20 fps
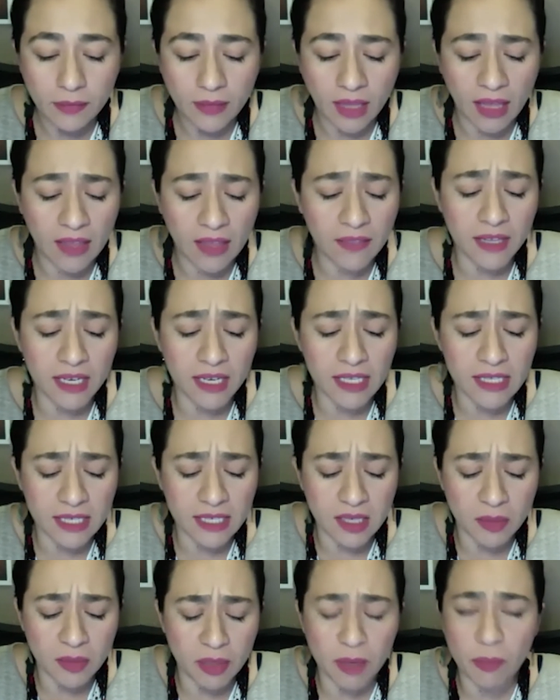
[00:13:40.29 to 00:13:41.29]
And then it's
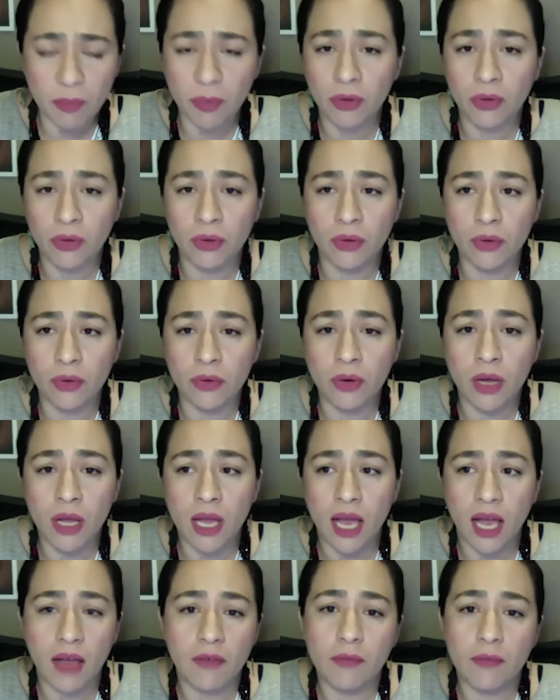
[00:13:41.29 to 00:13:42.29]
Indian people who
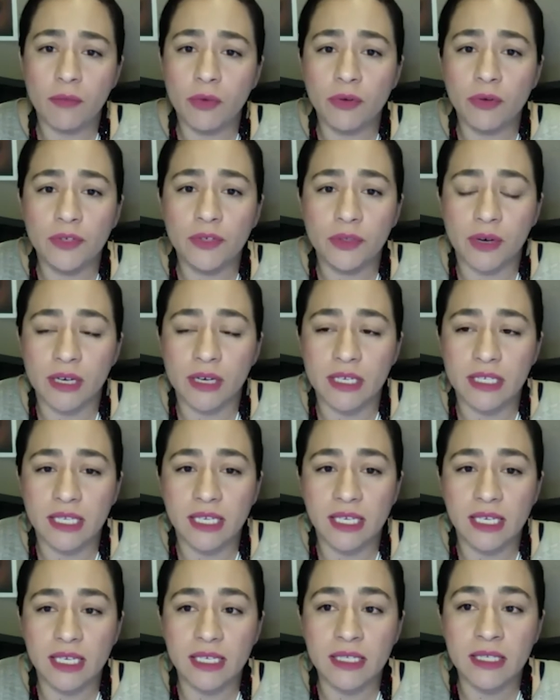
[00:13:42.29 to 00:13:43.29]
have moved to our
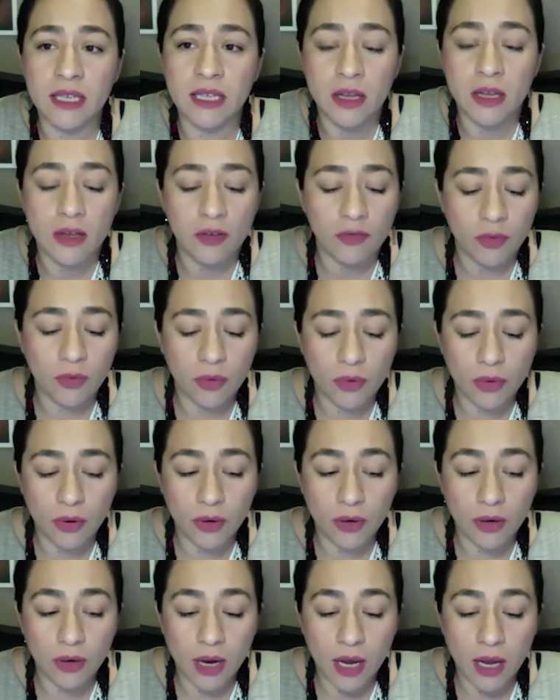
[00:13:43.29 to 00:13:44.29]
cities
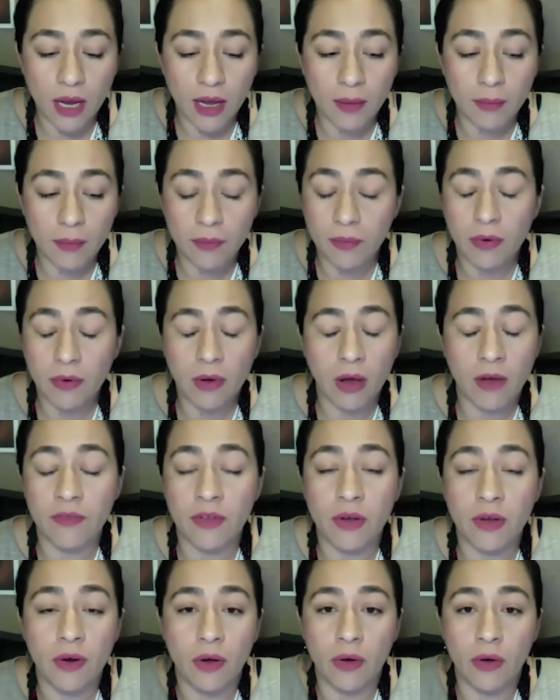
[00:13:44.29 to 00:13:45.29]
for of
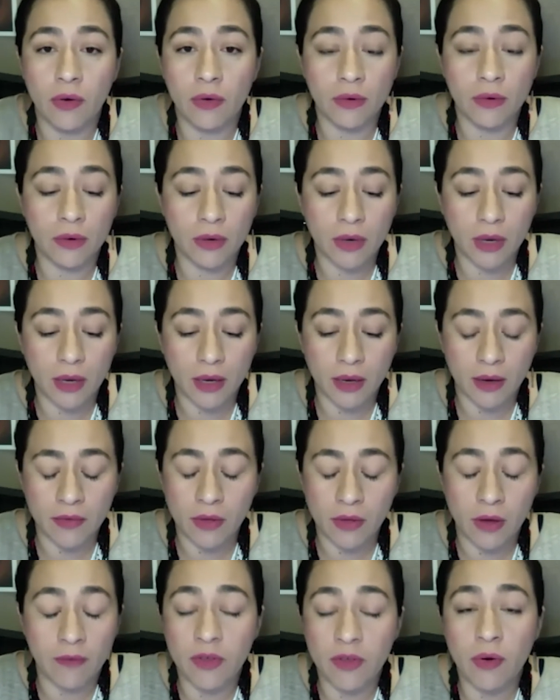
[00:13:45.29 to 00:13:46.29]
their own
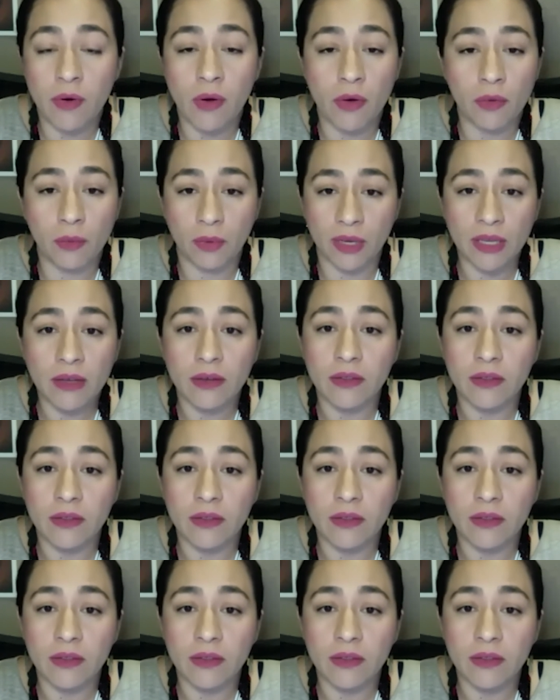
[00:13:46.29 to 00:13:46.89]
will.